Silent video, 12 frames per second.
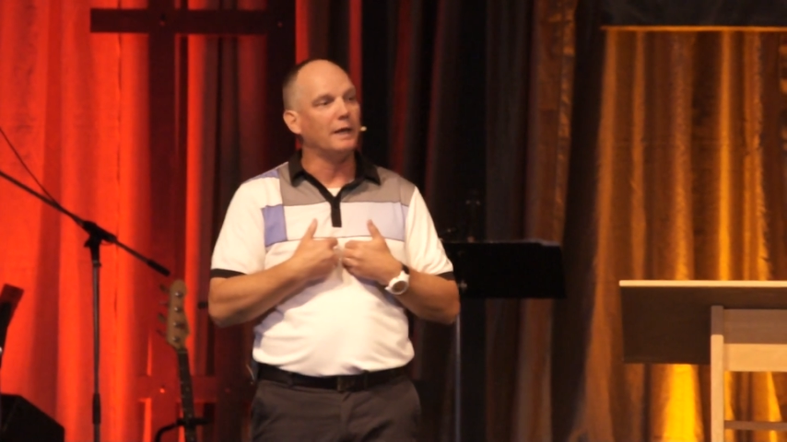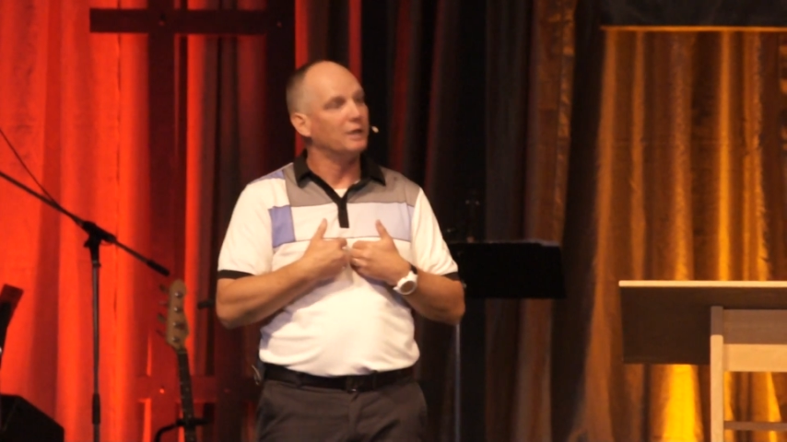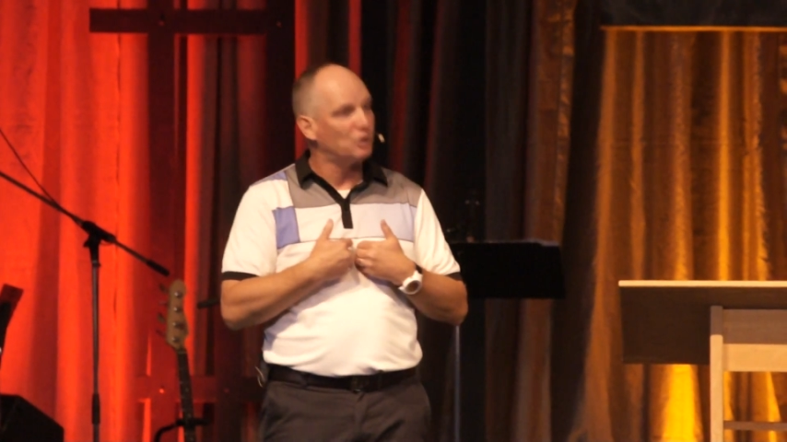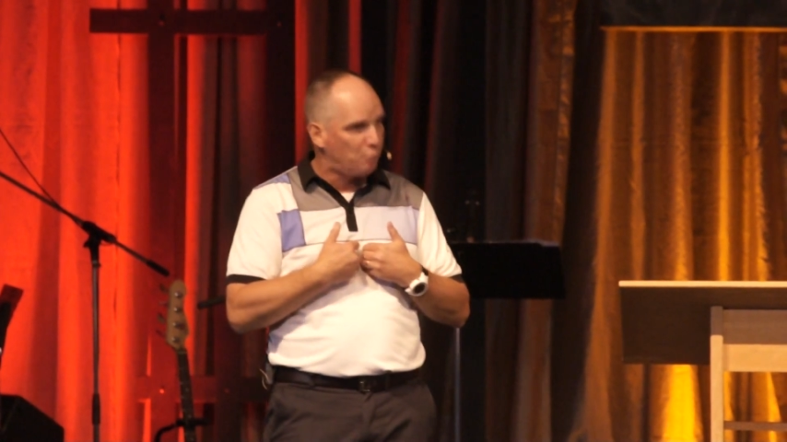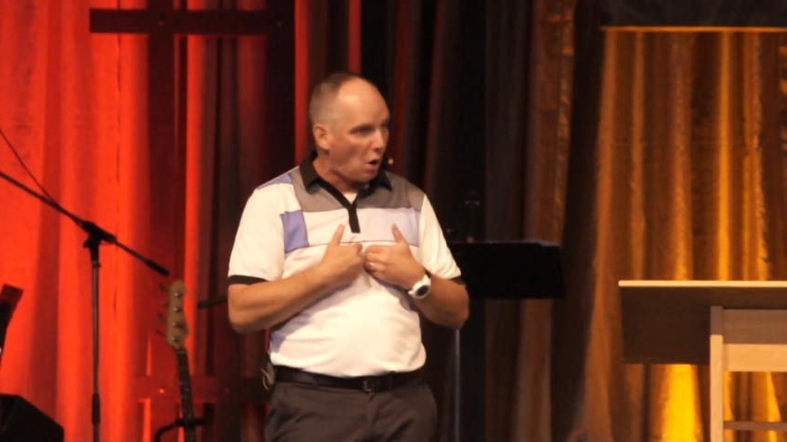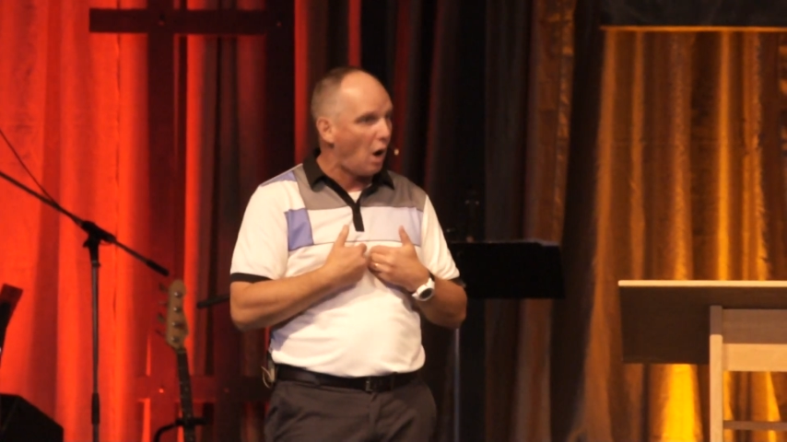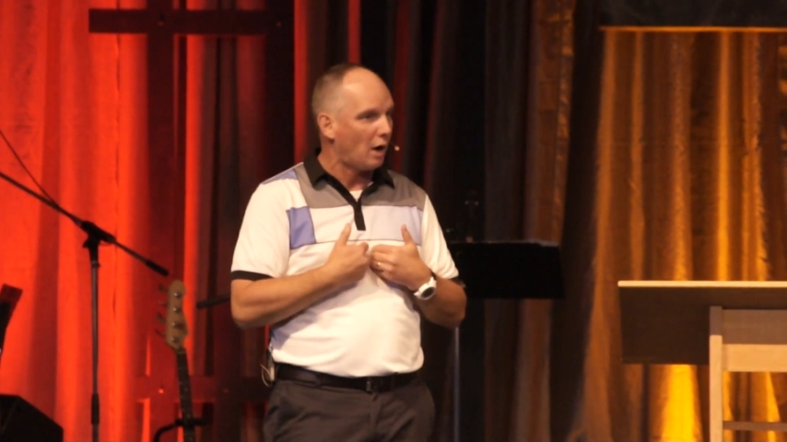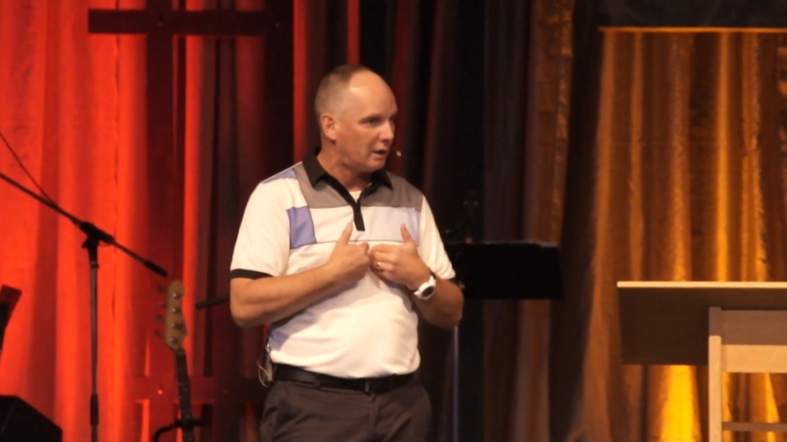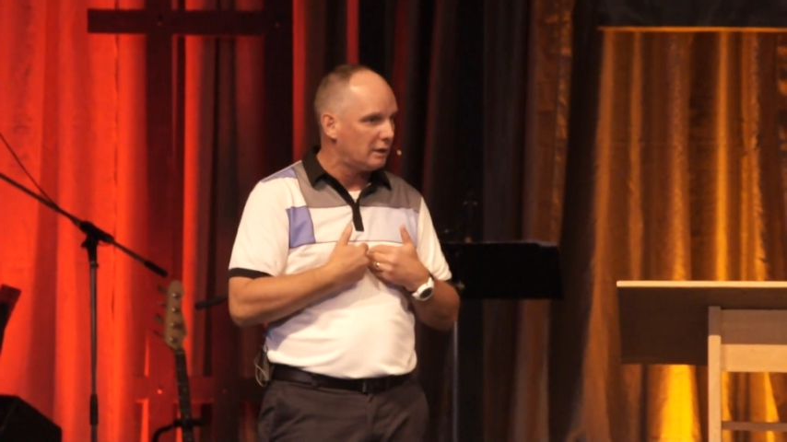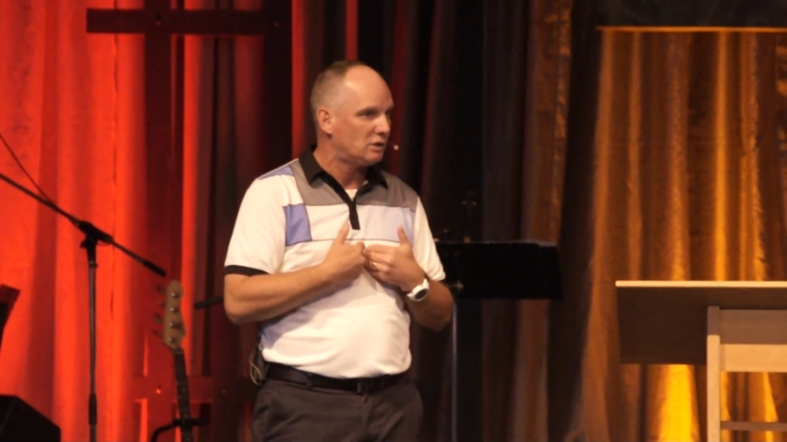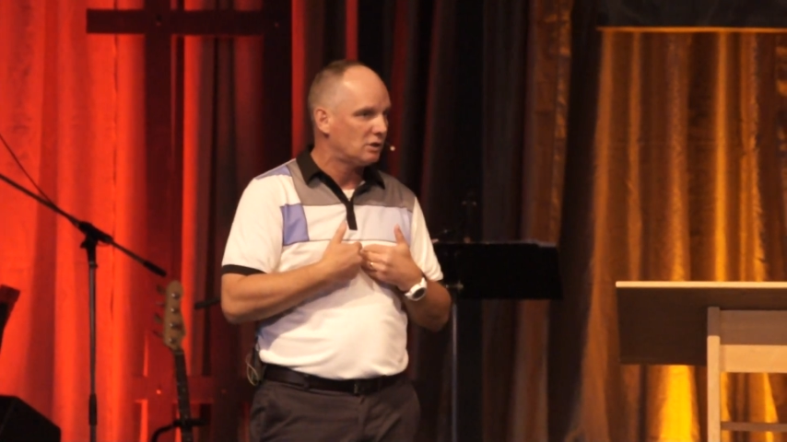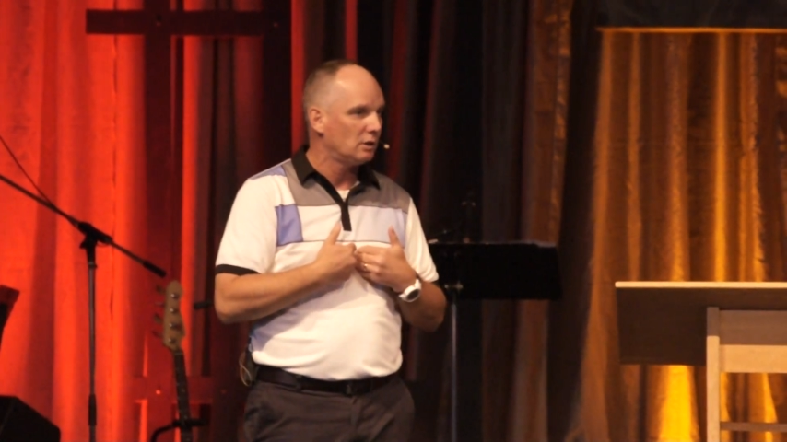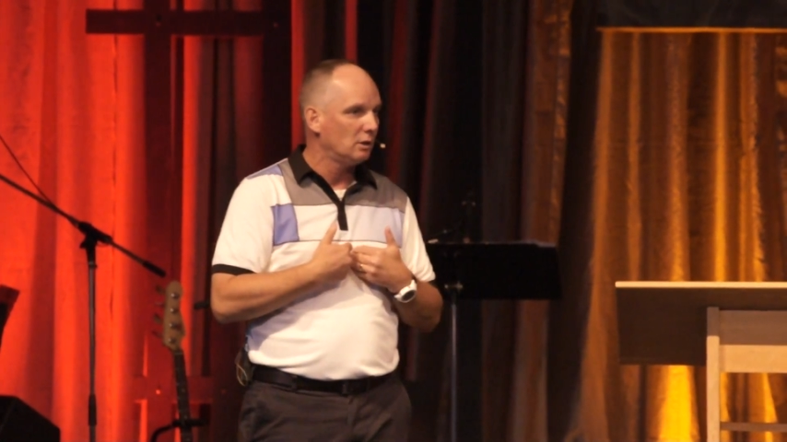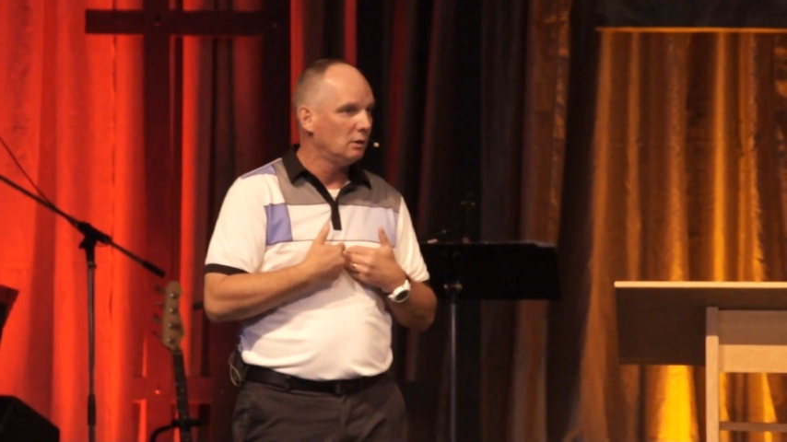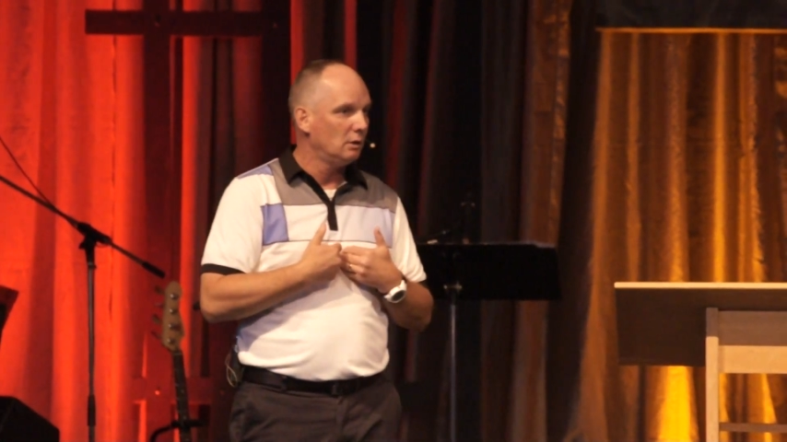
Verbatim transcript: in his pockets